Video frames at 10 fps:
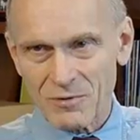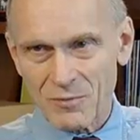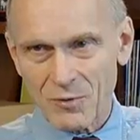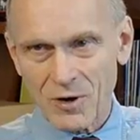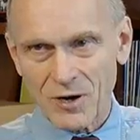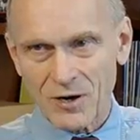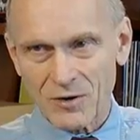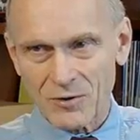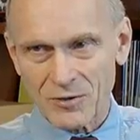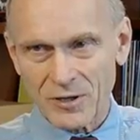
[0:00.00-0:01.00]
We reported on
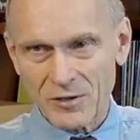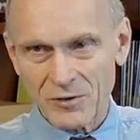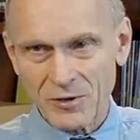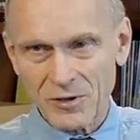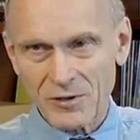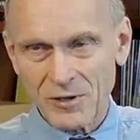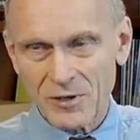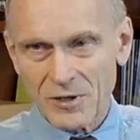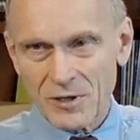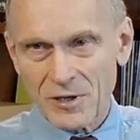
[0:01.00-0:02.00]
our early series
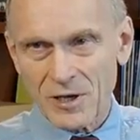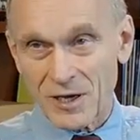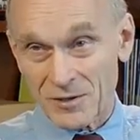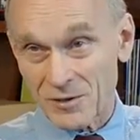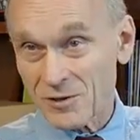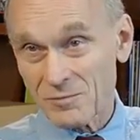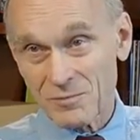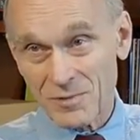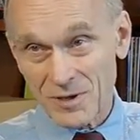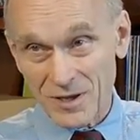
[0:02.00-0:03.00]
at this
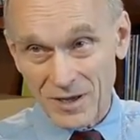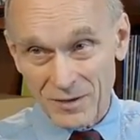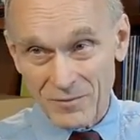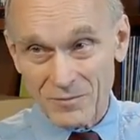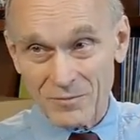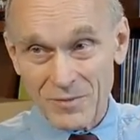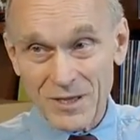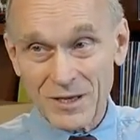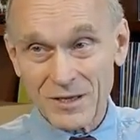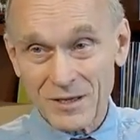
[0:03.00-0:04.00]

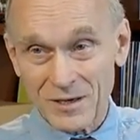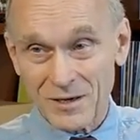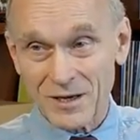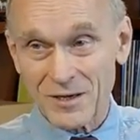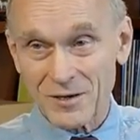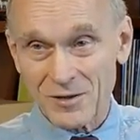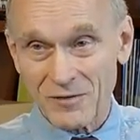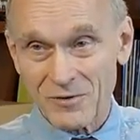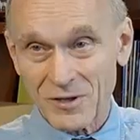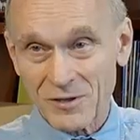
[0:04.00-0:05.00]
meeting in
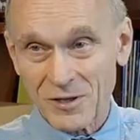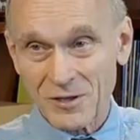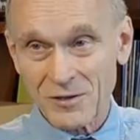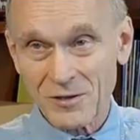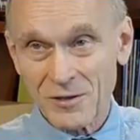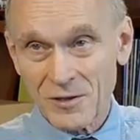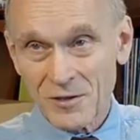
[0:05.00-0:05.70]
1976,